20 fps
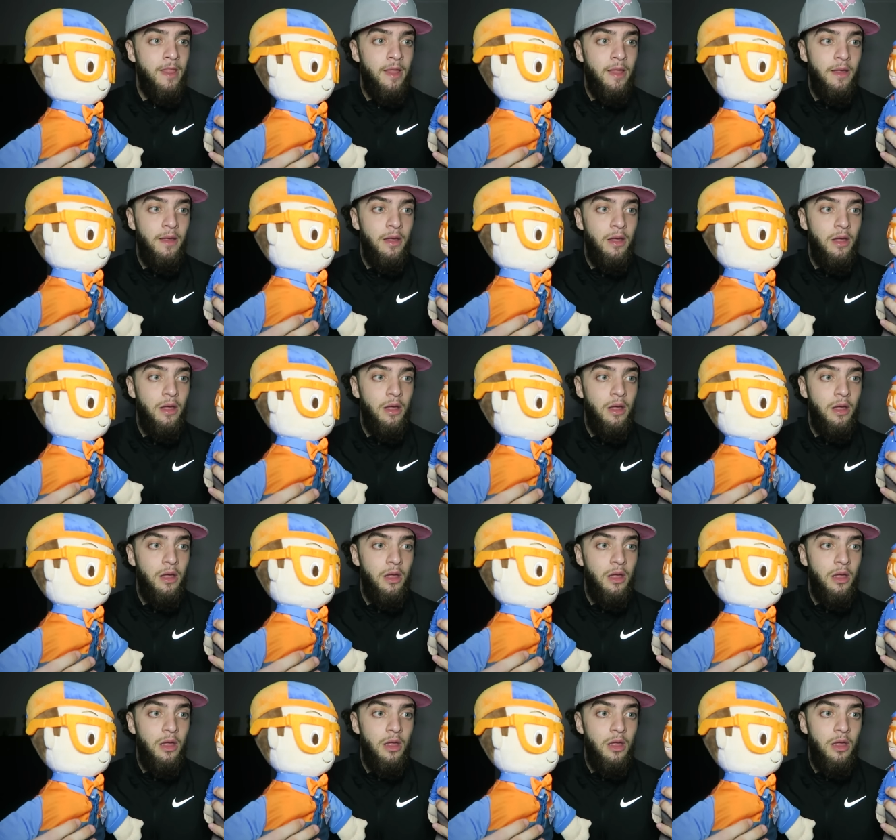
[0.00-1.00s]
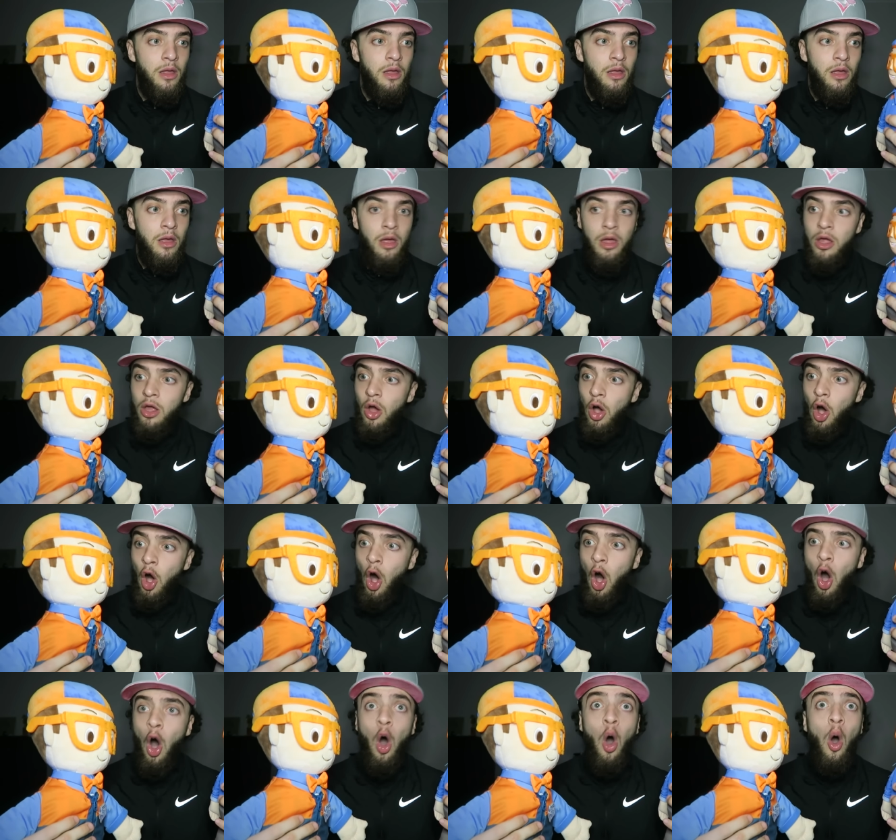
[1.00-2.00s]
Blippi. See you later.
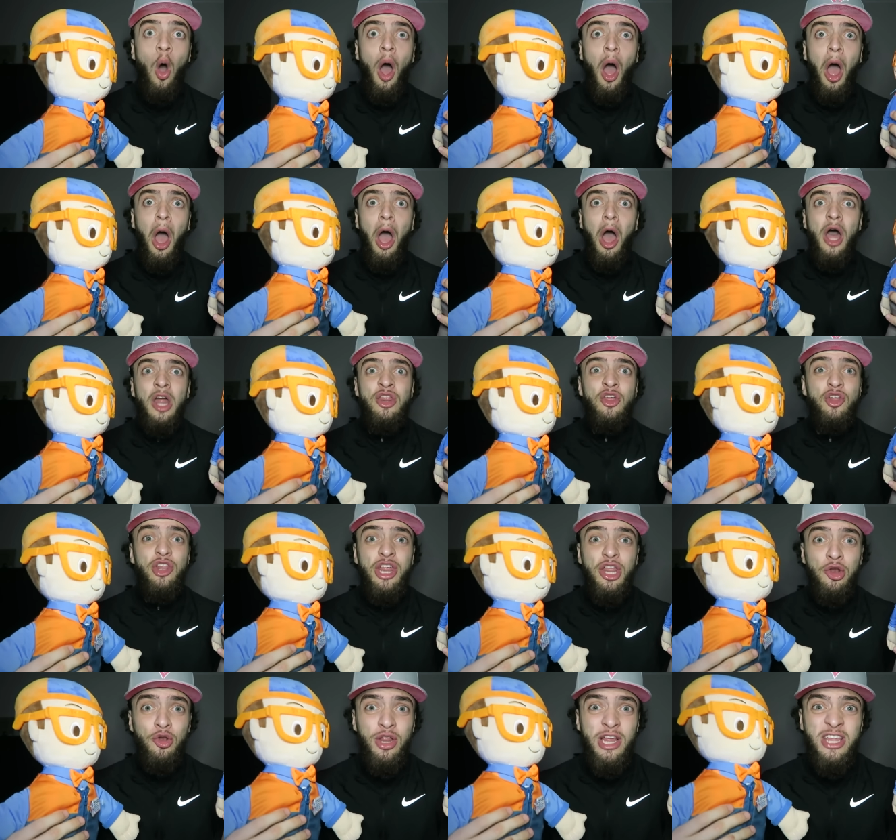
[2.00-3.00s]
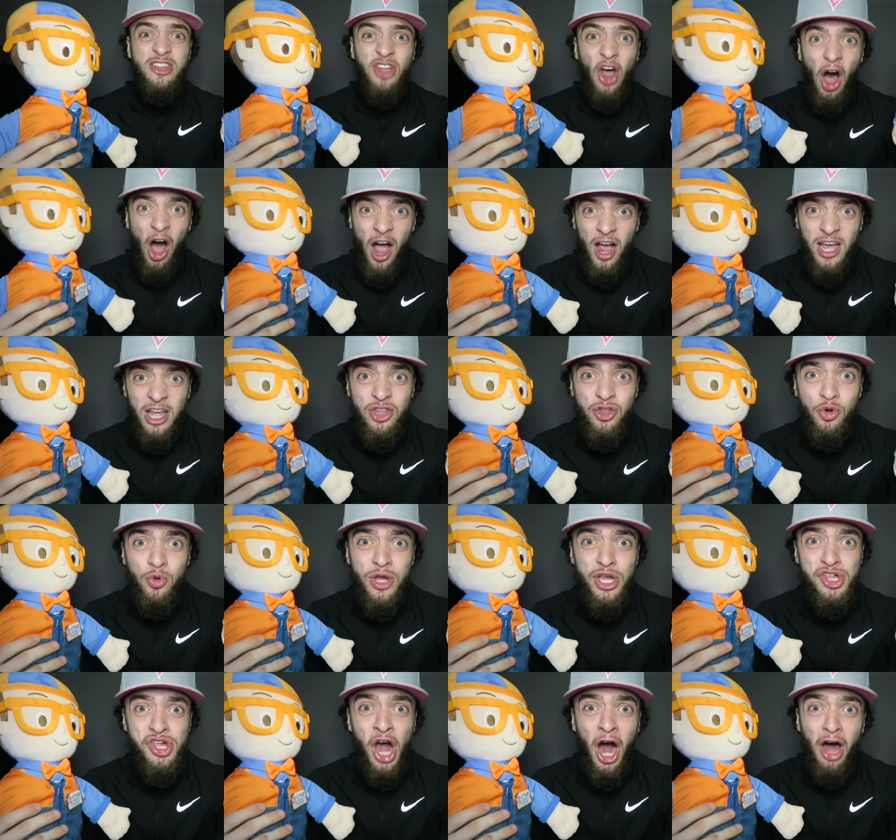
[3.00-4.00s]
Oh, they're literally talking
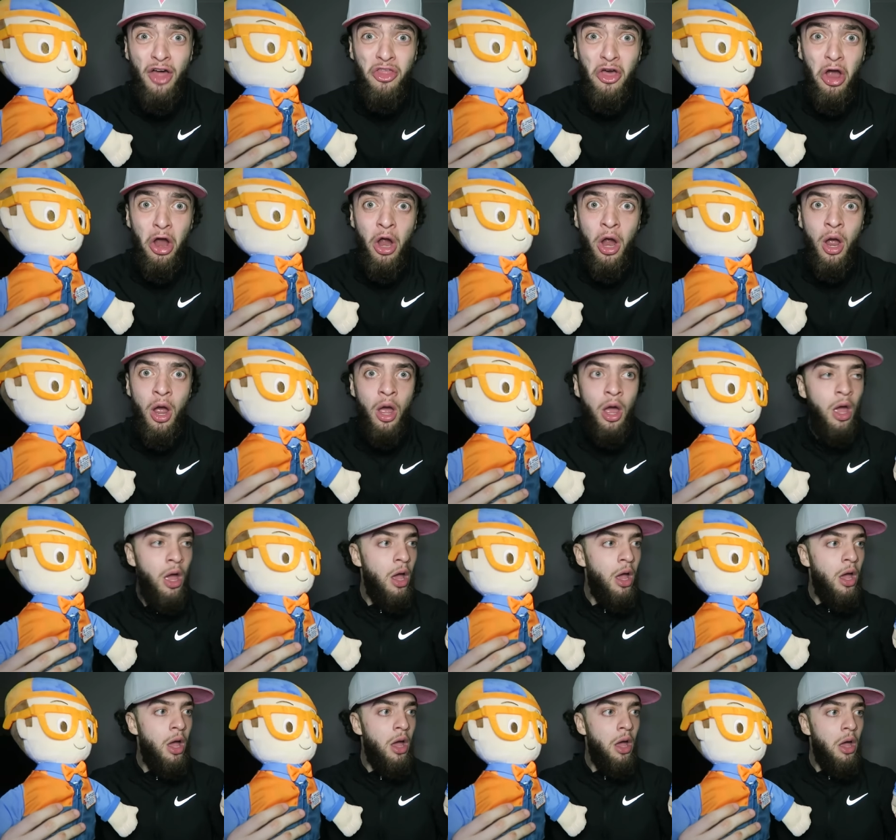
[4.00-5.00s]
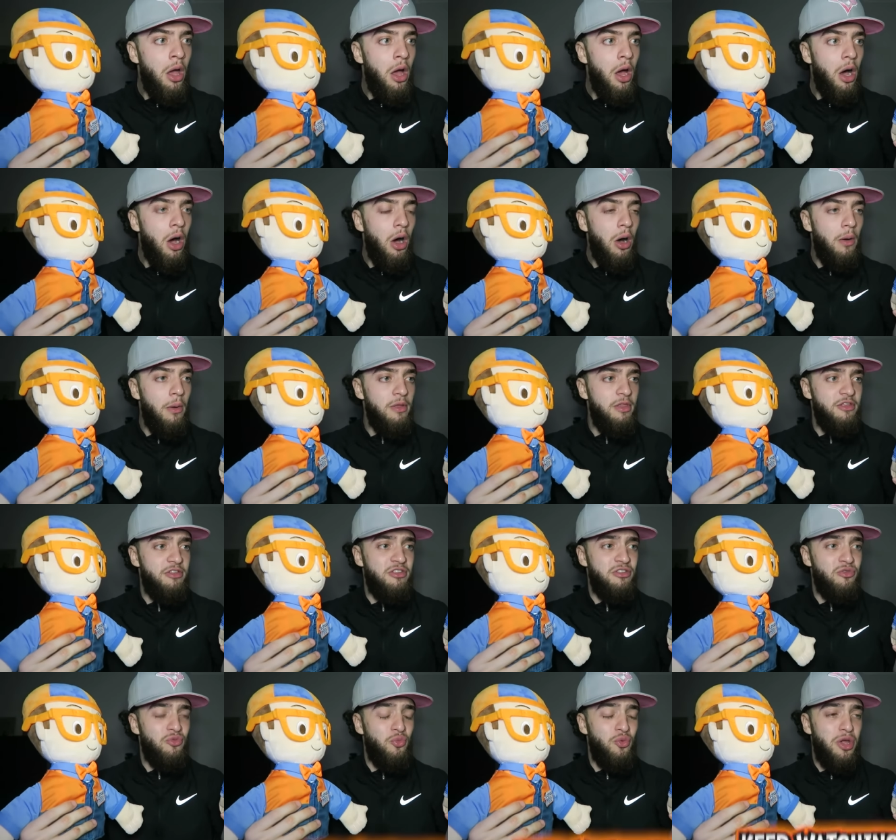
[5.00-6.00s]
to each other. Oh,
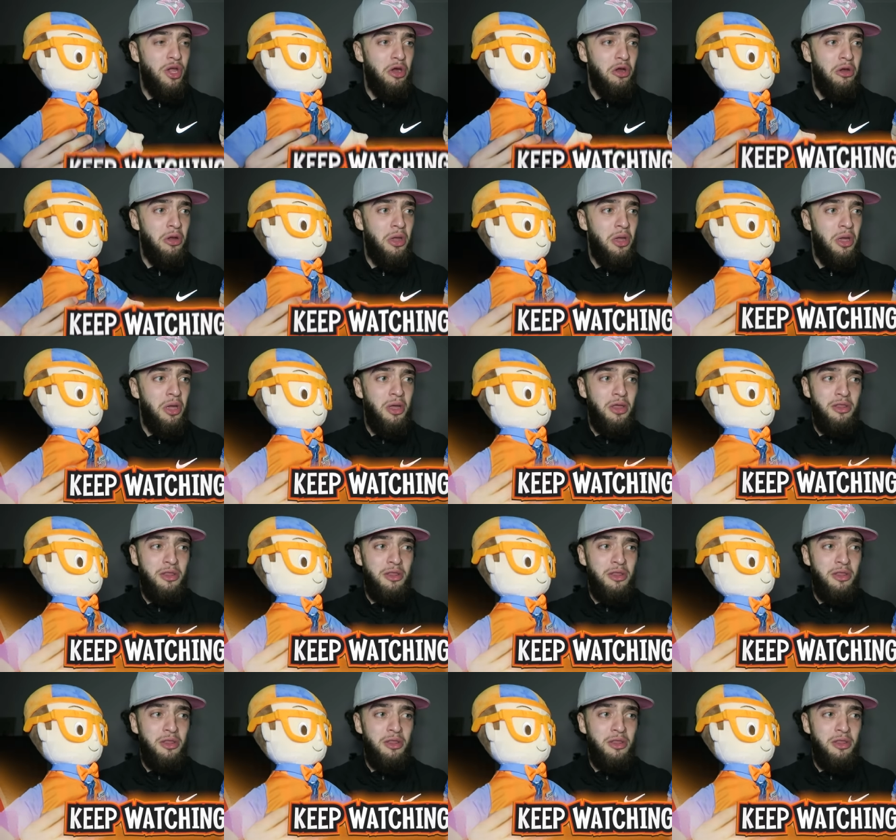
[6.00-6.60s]
this is weird.